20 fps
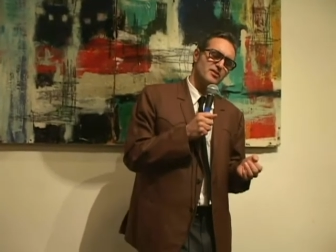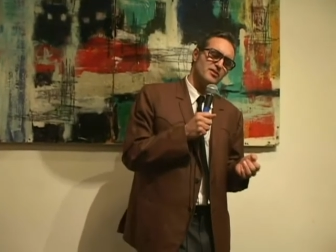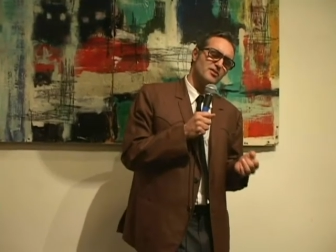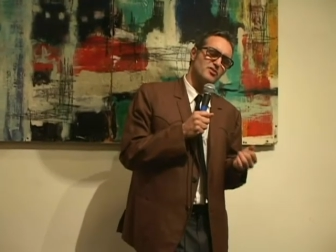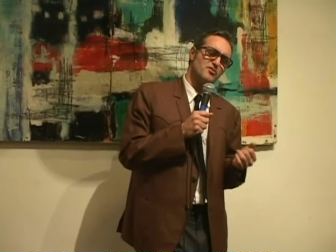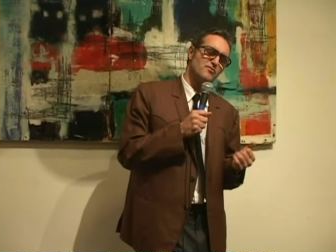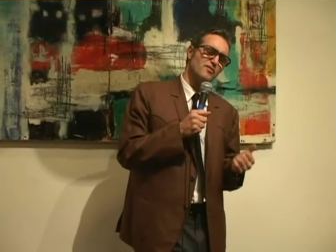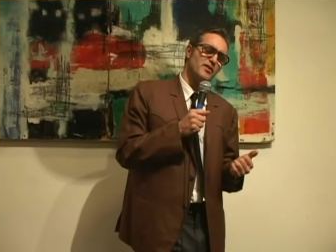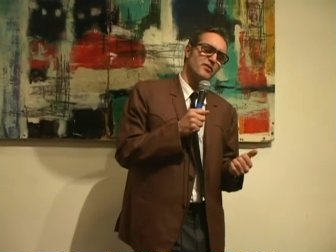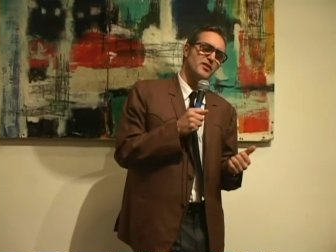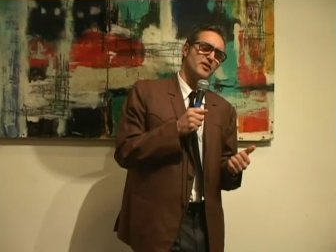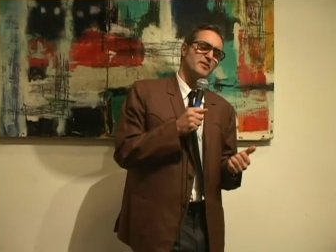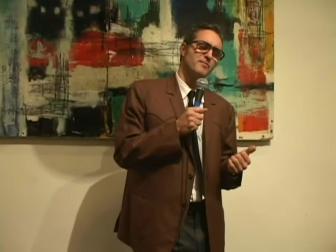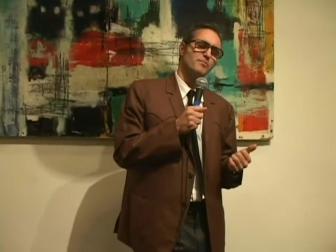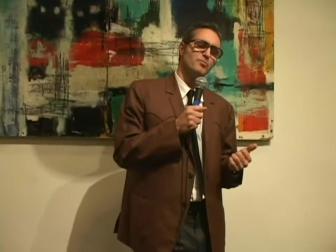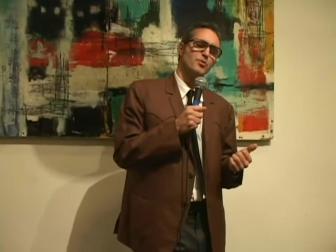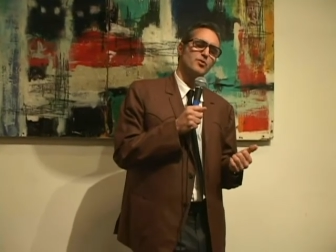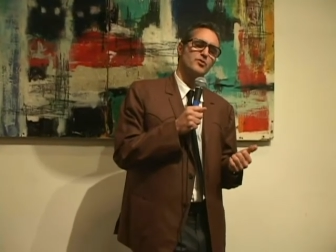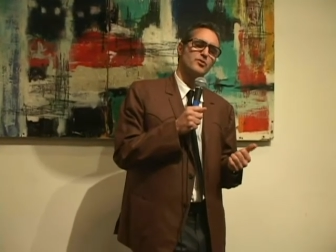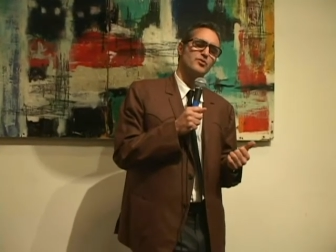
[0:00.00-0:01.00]
it is very
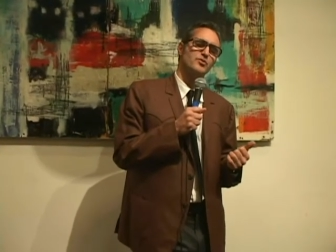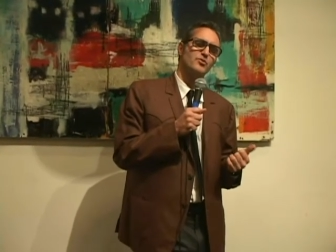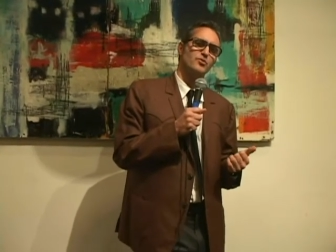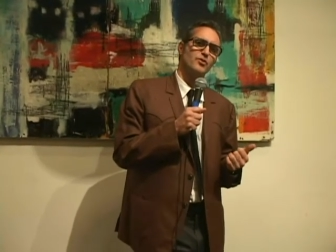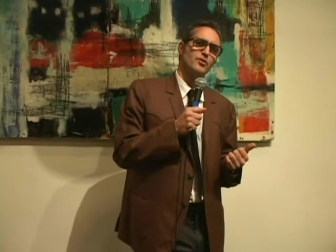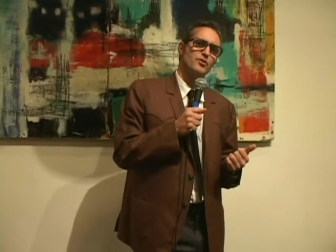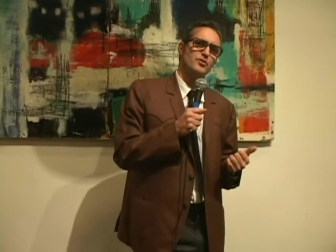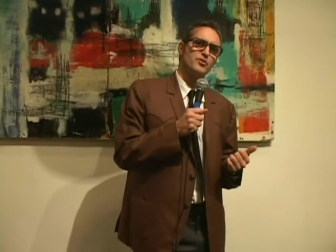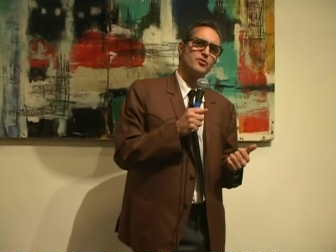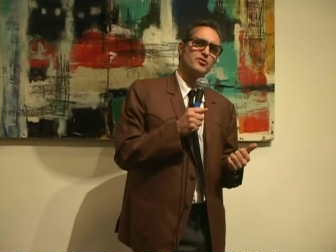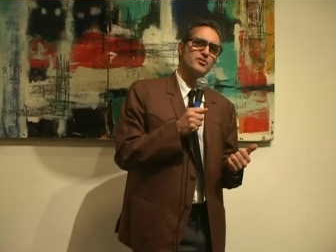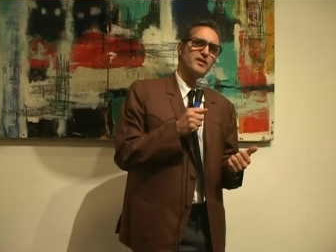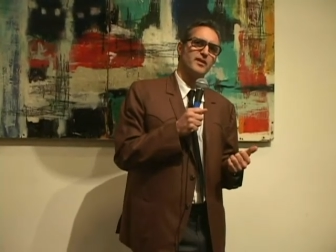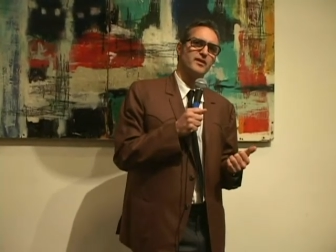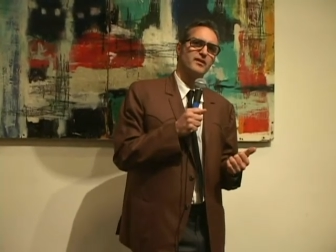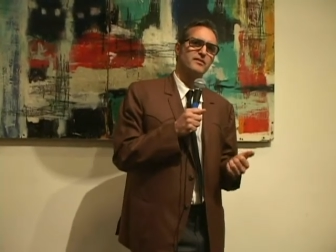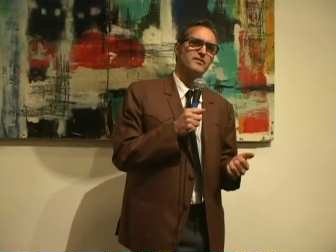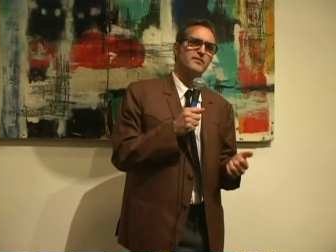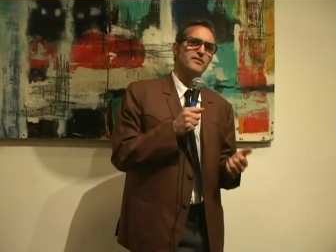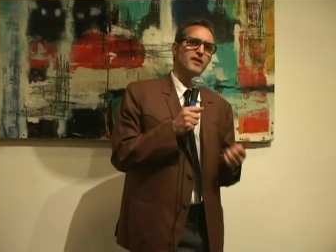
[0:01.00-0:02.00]
important to
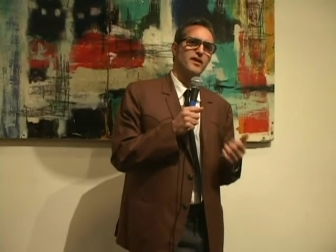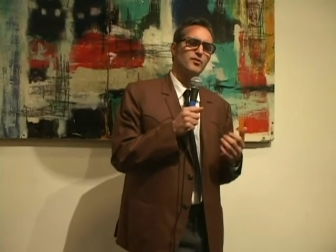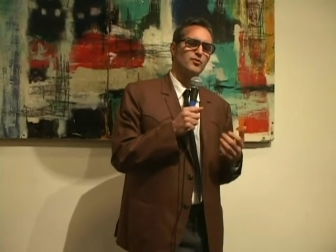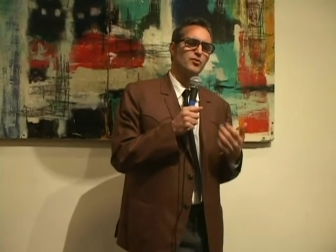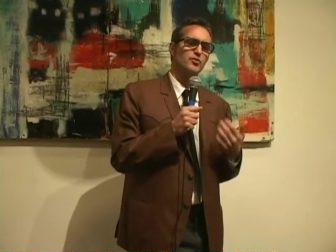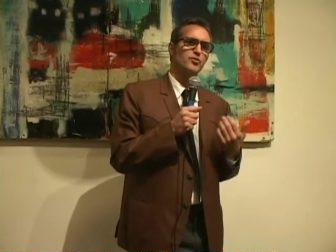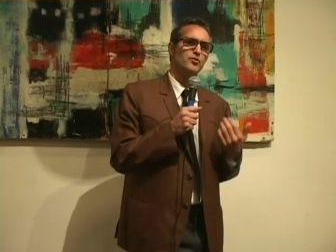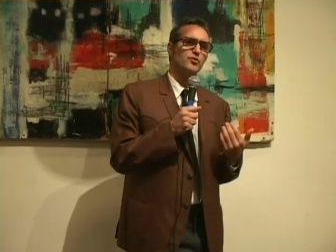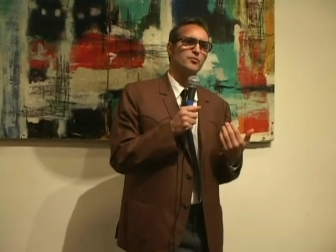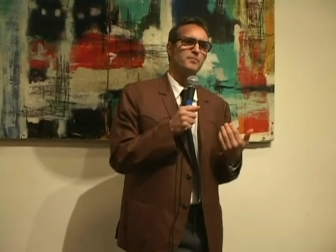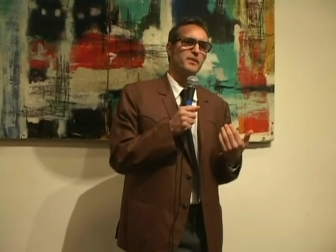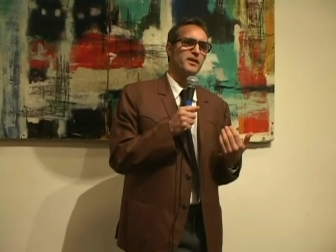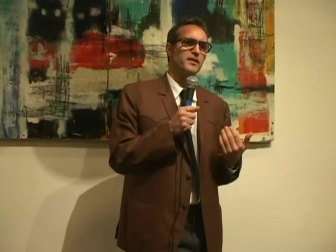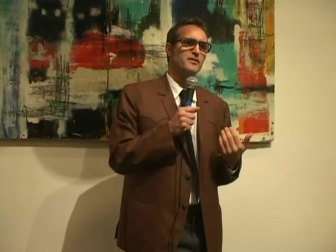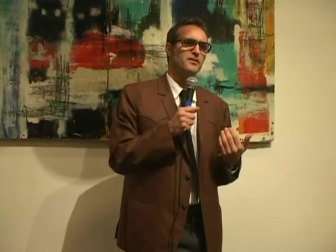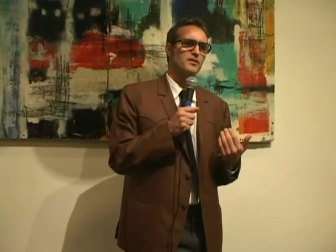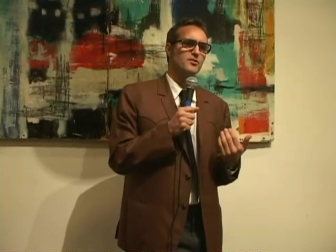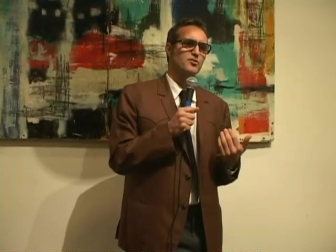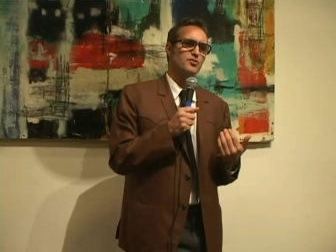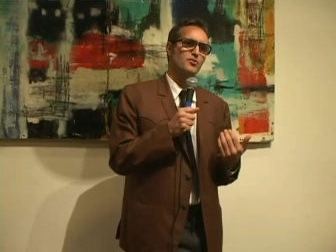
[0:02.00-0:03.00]
understand and to pay
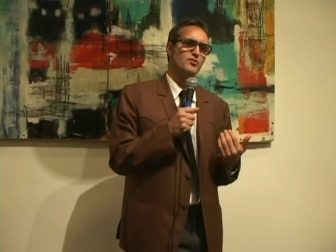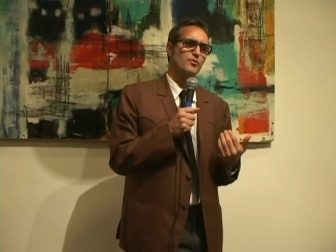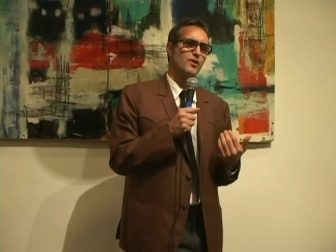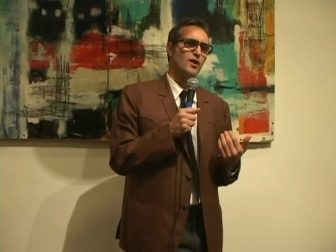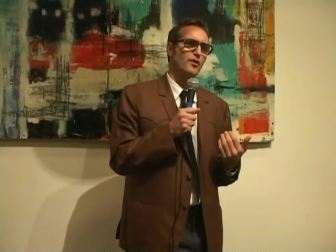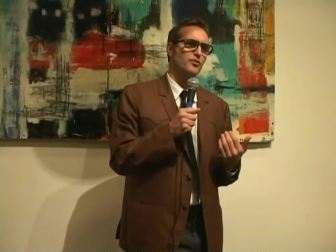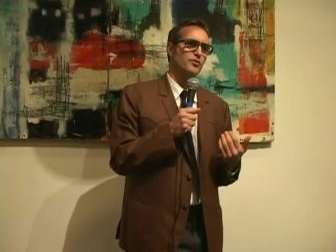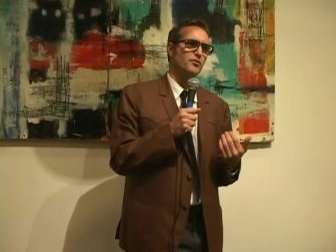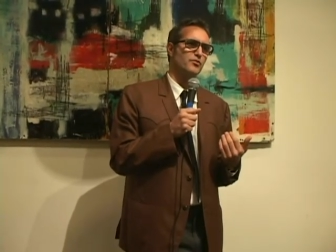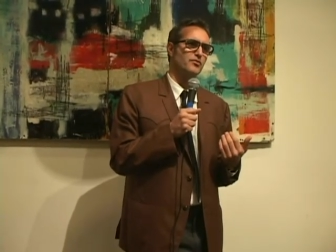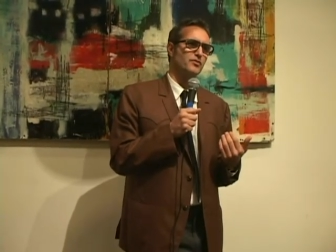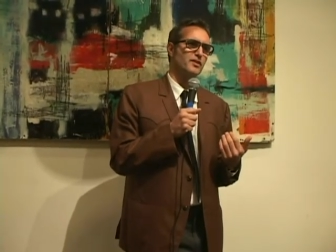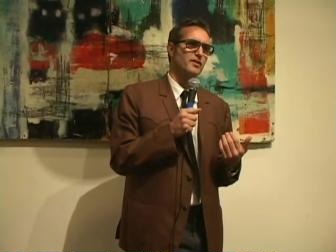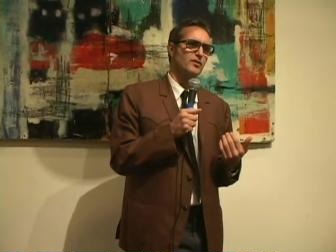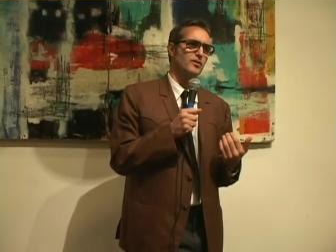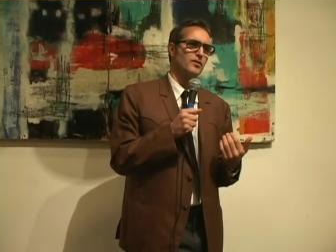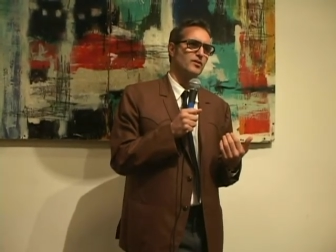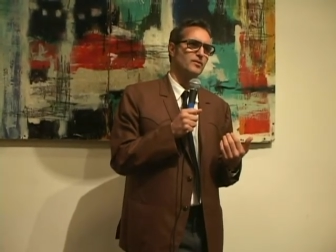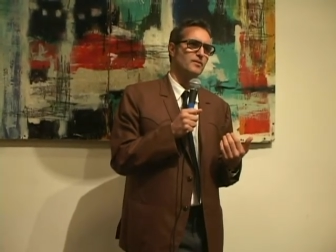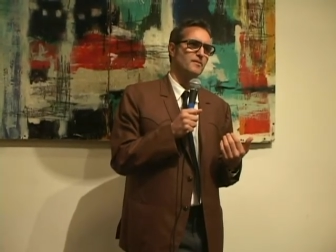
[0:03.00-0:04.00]
attention to how you feel.